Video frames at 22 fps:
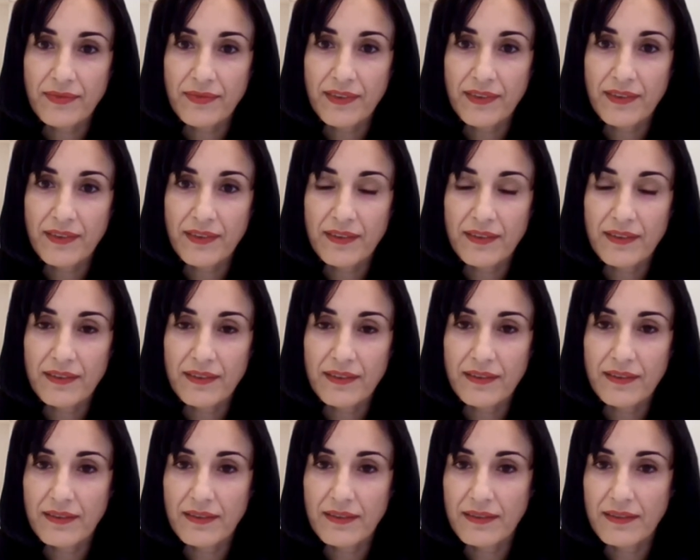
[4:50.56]

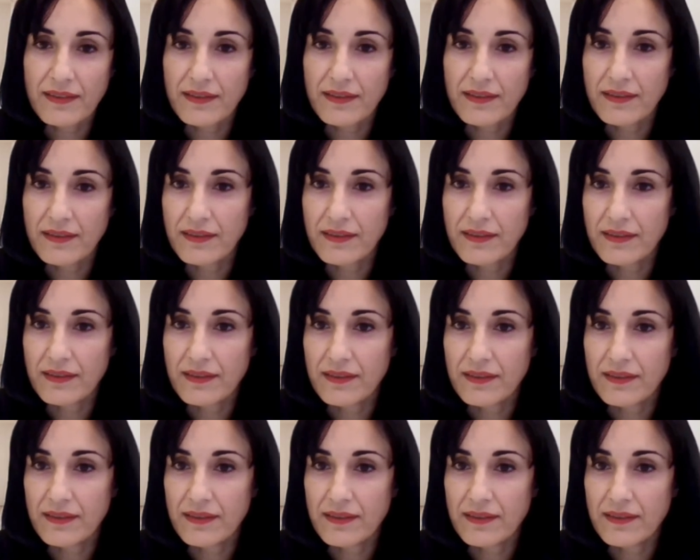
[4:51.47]

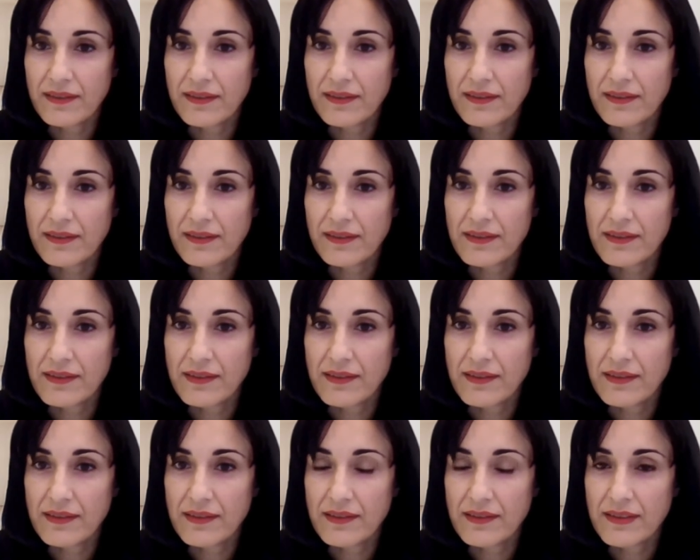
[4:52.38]

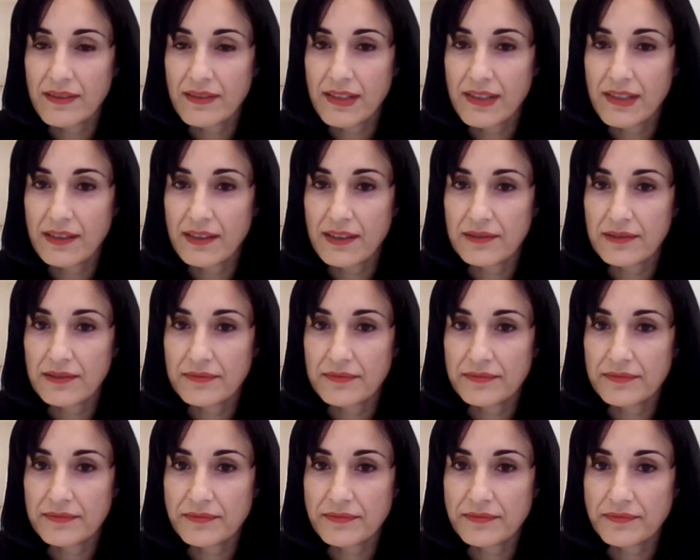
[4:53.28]

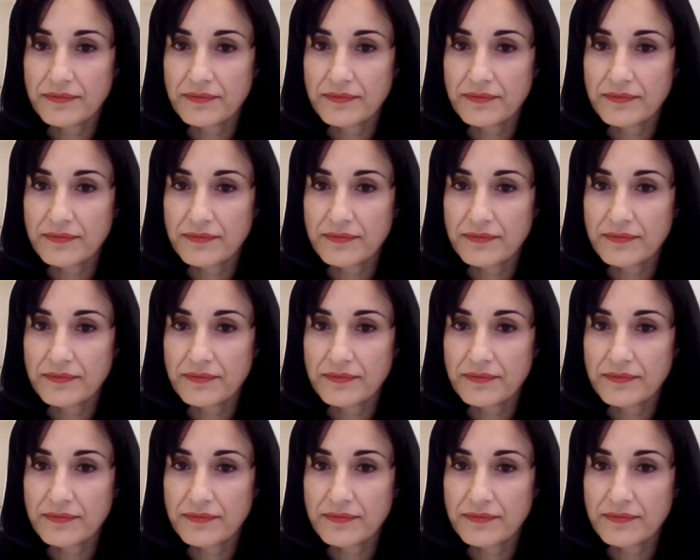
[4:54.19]
This person isn't speaking.